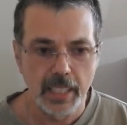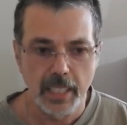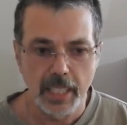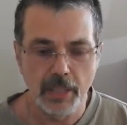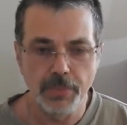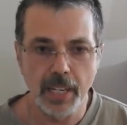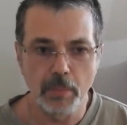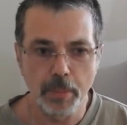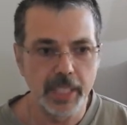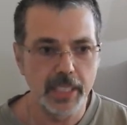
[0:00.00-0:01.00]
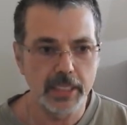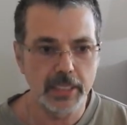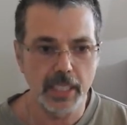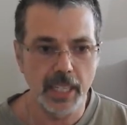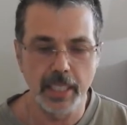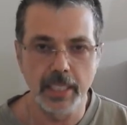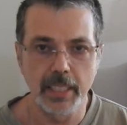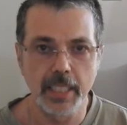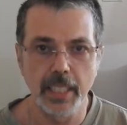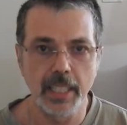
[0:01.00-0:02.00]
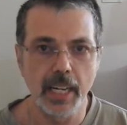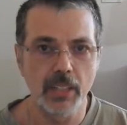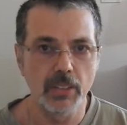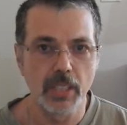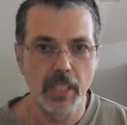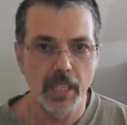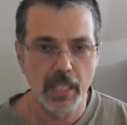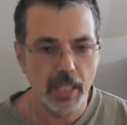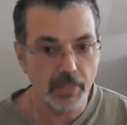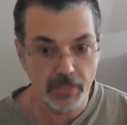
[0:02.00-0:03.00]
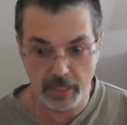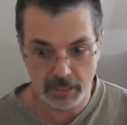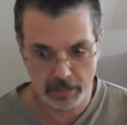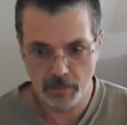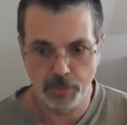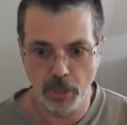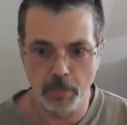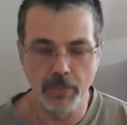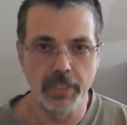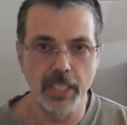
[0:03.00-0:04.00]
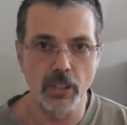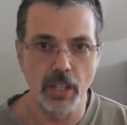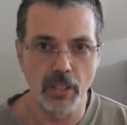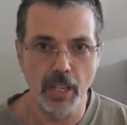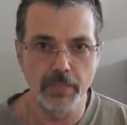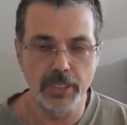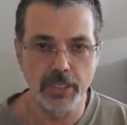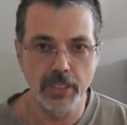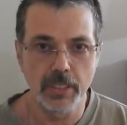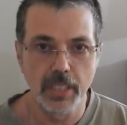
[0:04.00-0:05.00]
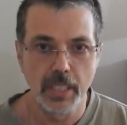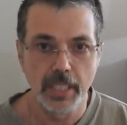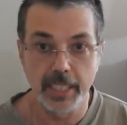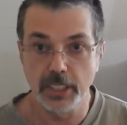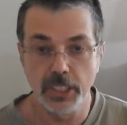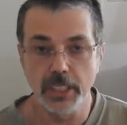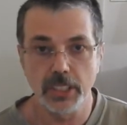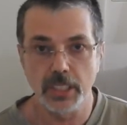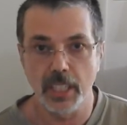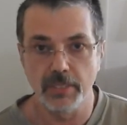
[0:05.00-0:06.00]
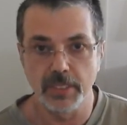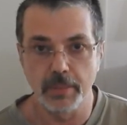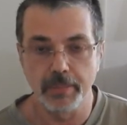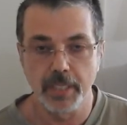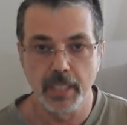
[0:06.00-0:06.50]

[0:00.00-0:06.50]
he found peace and that he now loved this former Viet Cong officer and that Jesus loves him.